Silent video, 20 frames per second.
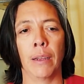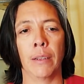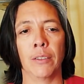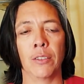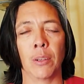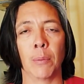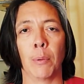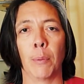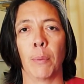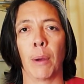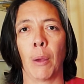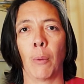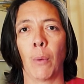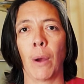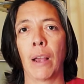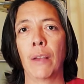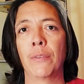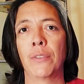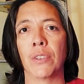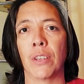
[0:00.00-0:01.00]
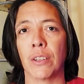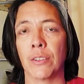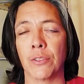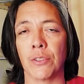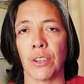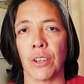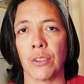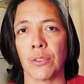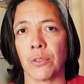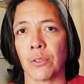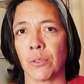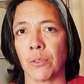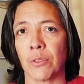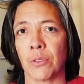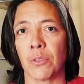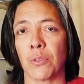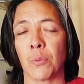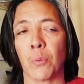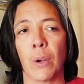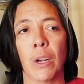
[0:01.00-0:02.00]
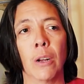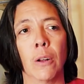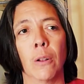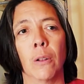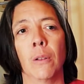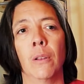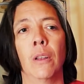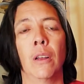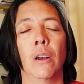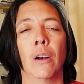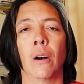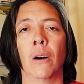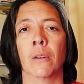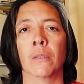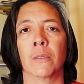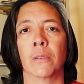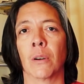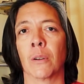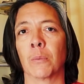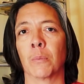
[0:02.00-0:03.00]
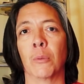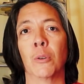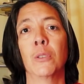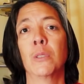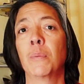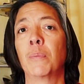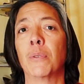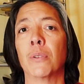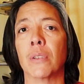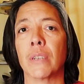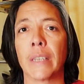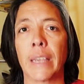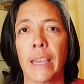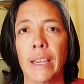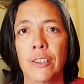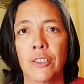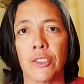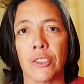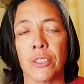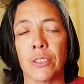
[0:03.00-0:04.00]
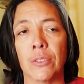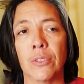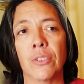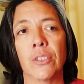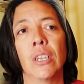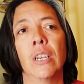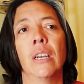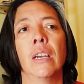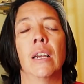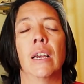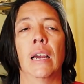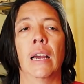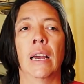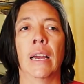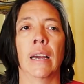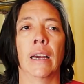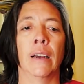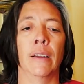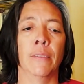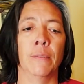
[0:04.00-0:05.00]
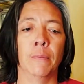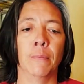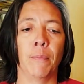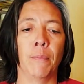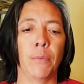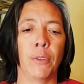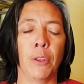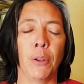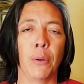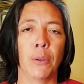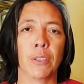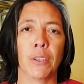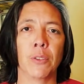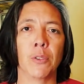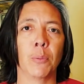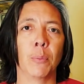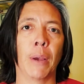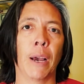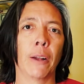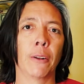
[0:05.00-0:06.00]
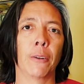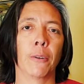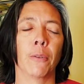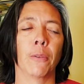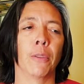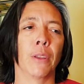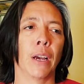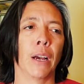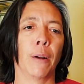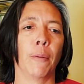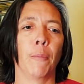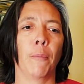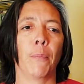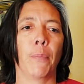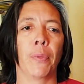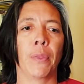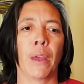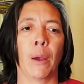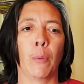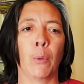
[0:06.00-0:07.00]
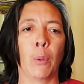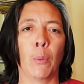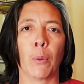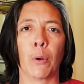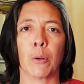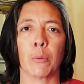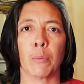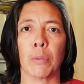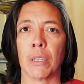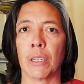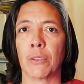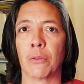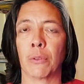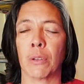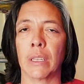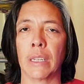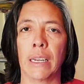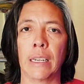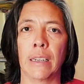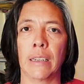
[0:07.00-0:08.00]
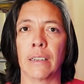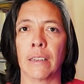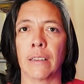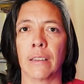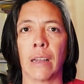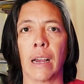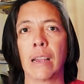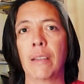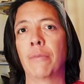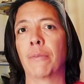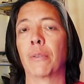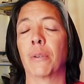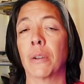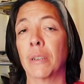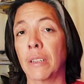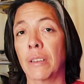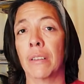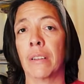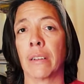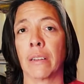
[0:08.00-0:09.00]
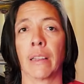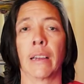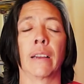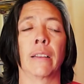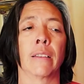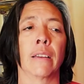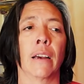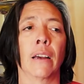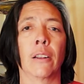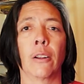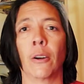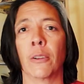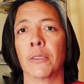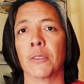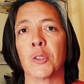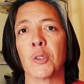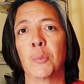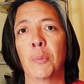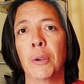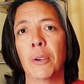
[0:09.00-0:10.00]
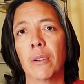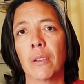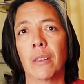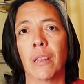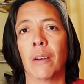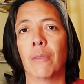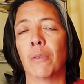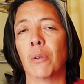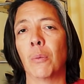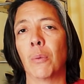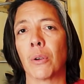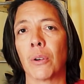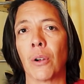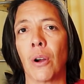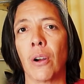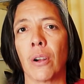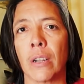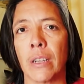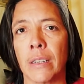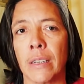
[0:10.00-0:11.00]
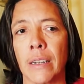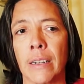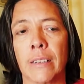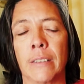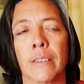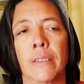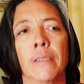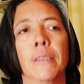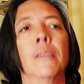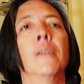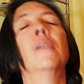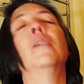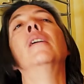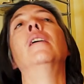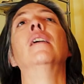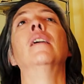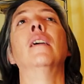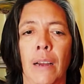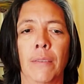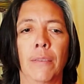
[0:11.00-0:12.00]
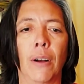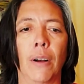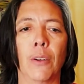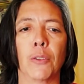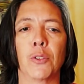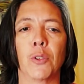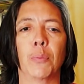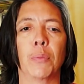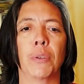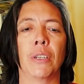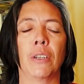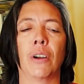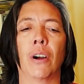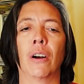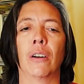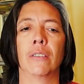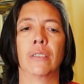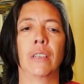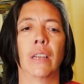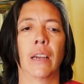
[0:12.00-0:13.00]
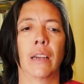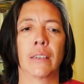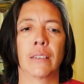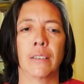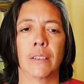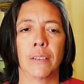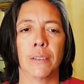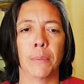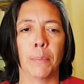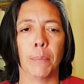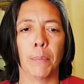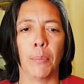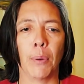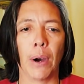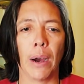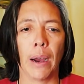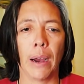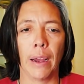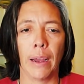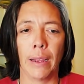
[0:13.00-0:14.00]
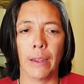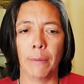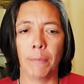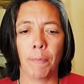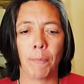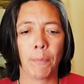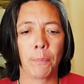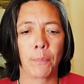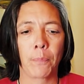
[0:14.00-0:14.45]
some of my wife's ancestors as well on multiple occasions. And, you know, it doesn't matter that we weren't blood related in life or anything like that. On the spirit level, we're all connected. I've also been contacted by